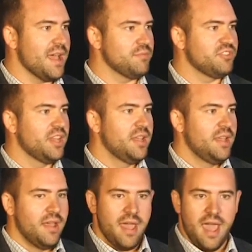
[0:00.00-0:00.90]
times
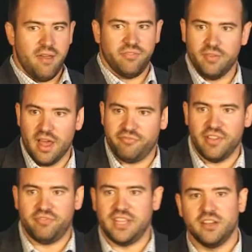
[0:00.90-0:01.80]
have a
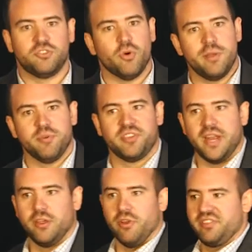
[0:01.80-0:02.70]
15 to 20%
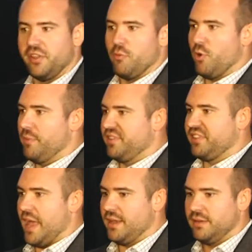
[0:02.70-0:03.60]
increase in their appointment
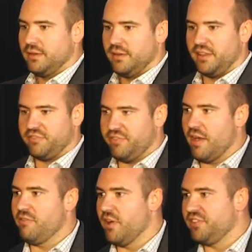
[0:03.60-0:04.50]
set. It's
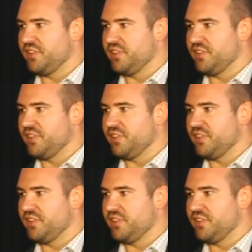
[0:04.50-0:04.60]
very, very